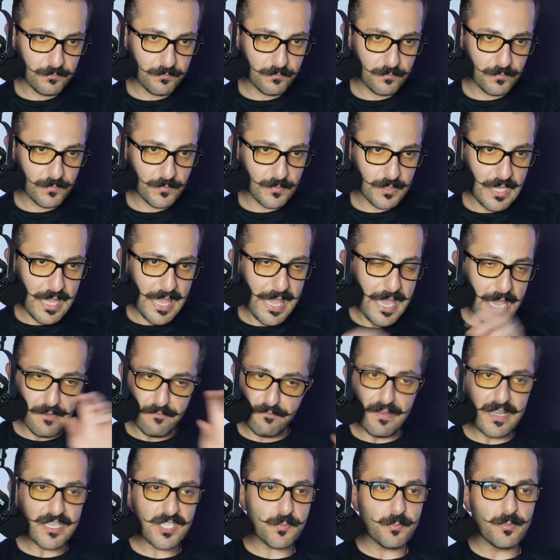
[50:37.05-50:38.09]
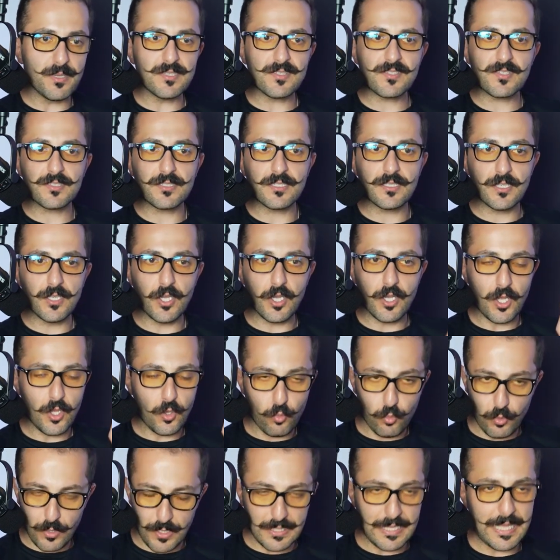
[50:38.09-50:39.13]
Yes. Investments
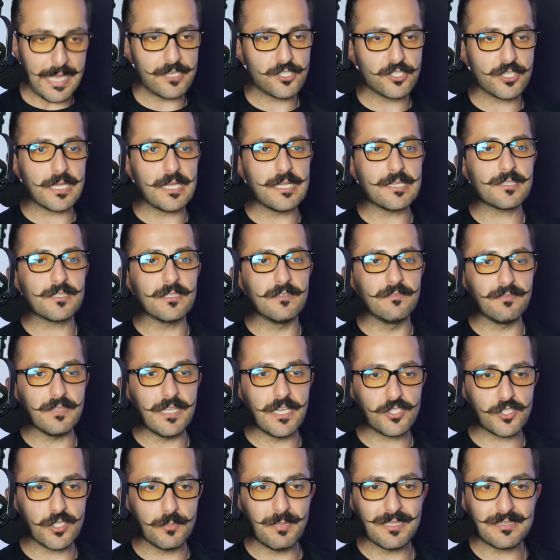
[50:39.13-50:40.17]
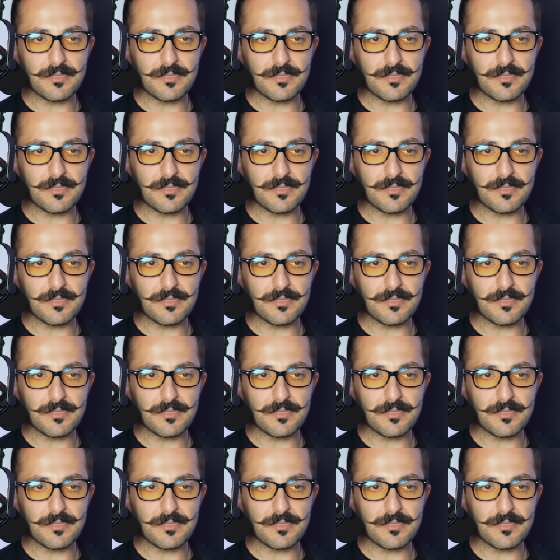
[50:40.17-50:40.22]
will hedge against inflation,